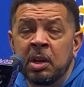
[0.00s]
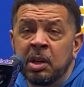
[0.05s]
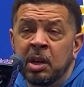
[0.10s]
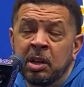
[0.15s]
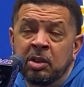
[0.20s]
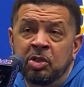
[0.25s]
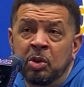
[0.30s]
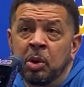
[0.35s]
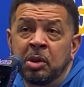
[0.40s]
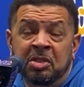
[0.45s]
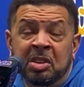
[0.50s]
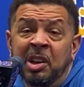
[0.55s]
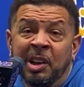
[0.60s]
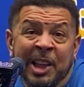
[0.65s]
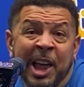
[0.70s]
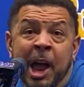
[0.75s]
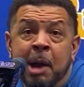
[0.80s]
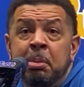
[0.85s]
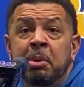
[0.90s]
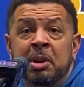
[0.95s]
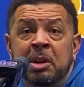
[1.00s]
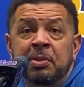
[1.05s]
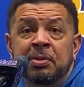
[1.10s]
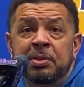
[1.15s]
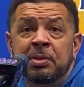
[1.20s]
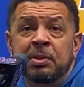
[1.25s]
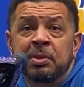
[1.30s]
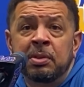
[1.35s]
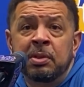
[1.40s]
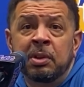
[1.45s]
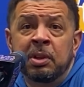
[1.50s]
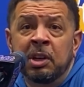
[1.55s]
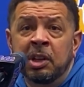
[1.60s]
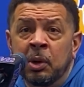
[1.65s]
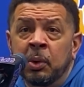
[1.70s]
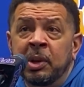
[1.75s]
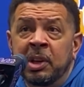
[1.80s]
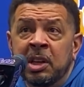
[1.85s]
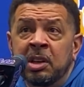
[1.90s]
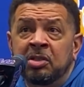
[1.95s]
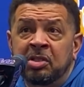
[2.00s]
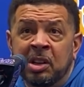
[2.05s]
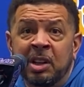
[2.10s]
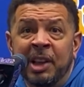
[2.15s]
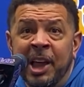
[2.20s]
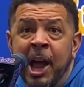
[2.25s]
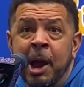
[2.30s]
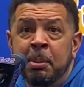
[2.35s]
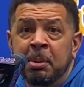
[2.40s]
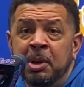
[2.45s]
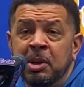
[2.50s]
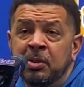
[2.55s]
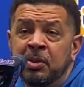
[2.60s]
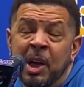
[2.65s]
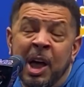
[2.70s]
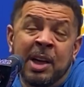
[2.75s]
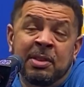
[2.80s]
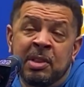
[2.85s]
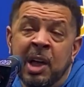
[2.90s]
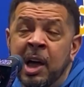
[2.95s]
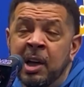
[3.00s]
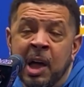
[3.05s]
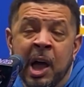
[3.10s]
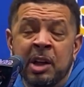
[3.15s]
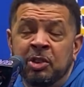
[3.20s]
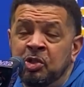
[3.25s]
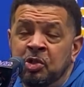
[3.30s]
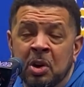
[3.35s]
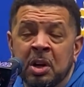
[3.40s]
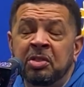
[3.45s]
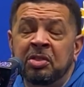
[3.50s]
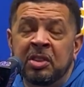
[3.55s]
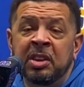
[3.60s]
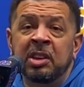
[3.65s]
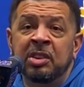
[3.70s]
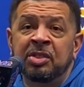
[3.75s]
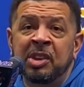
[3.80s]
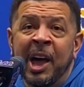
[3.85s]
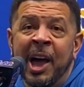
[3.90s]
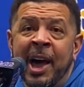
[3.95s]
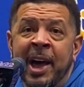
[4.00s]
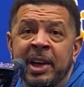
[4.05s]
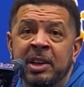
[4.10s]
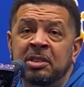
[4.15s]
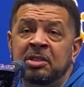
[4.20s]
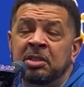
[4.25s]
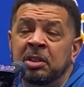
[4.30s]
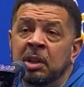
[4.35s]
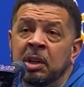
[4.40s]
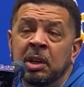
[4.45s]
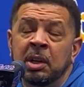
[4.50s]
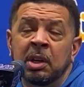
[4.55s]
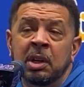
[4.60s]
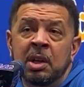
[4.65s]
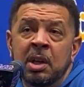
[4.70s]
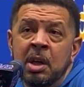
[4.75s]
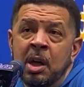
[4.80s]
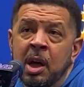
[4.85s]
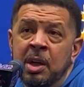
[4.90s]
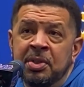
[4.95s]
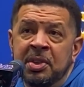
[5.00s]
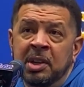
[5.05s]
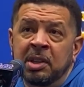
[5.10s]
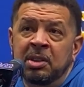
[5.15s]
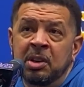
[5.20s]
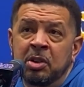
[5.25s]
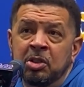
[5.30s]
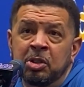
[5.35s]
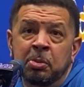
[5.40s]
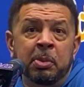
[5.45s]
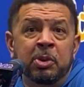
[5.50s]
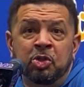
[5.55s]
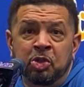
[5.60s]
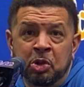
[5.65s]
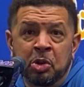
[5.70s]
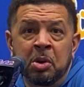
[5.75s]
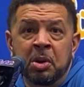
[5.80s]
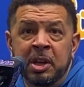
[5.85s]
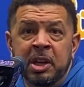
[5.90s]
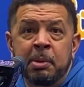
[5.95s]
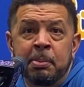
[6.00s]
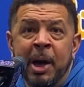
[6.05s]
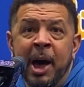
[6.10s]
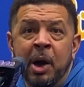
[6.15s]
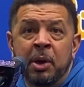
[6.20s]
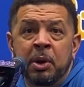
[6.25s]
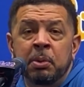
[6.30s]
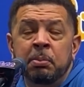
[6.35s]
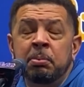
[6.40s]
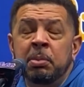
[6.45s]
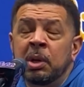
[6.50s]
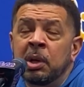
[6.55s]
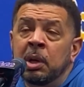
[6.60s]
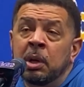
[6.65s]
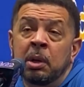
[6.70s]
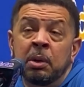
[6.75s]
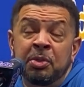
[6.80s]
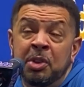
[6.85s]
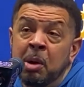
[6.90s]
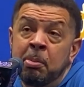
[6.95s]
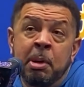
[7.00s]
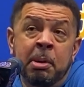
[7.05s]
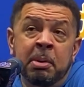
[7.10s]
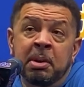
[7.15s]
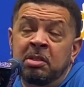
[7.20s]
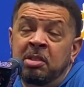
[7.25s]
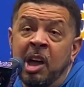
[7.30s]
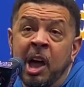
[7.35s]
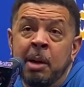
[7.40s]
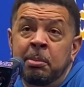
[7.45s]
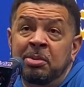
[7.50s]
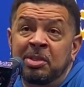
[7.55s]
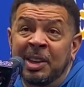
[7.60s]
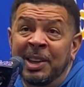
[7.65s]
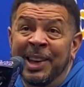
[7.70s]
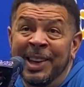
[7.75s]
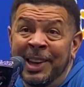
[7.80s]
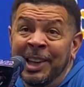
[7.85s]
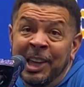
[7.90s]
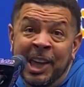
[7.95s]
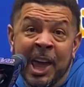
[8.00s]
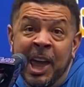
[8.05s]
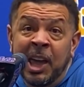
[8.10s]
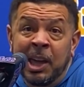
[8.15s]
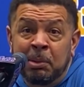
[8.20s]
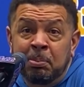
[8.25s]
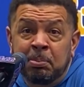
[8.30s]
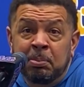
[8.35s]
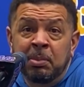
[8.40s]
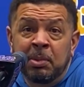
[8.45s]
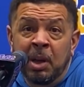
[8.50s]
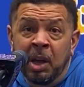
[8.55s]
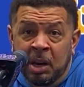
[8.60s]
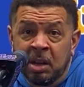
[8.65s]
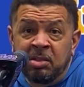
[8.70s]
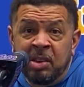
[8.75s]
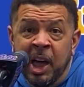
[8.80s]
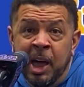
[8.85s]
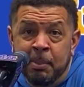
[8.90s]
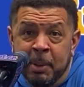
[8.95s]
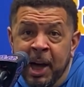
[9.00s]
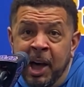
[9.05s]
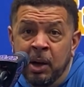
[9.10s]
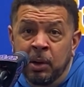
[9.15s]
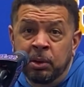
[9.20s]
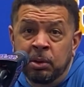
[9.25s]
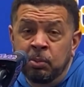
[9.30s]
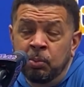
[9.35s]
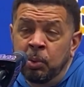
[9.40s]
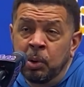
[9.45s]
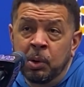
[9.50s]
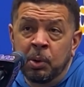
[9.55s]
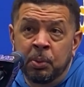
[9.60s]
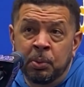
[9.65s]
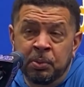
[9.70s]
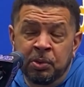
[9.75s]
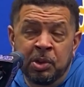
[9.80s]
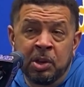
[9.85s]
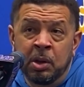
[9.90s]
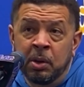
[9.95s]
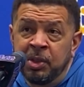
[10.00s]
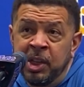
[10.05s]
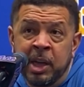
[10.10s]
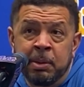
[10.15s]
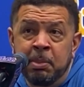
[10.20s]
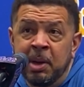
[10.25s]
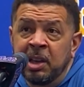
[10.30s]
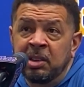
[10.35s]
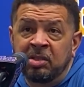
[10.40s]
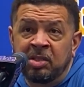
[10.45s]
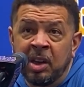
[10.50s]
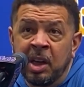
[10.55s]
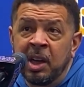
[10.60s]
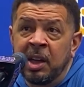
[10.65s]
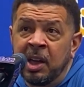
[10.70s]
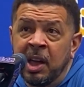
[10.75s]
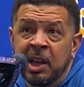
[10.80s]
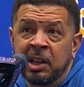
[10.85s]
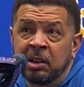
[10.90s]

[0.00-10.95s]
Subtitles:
And so it's collaborative. You know, it is collaborative. I trust these guys. I think there's a maturity about them. There may be times in a game, in a timeout where, you know, they may say, hey,